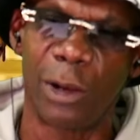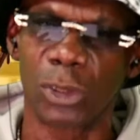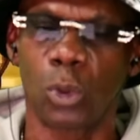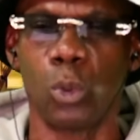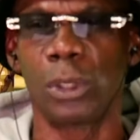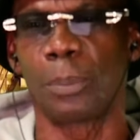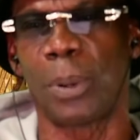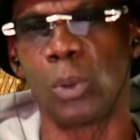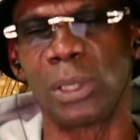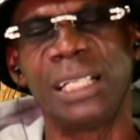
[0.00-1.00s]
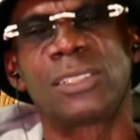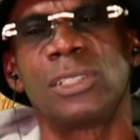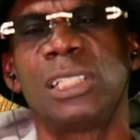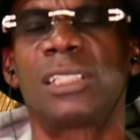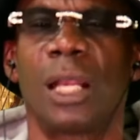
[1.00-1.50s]
Was cool with the police, so
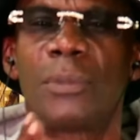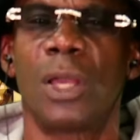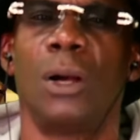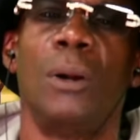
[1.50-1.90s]
she tell them, yo,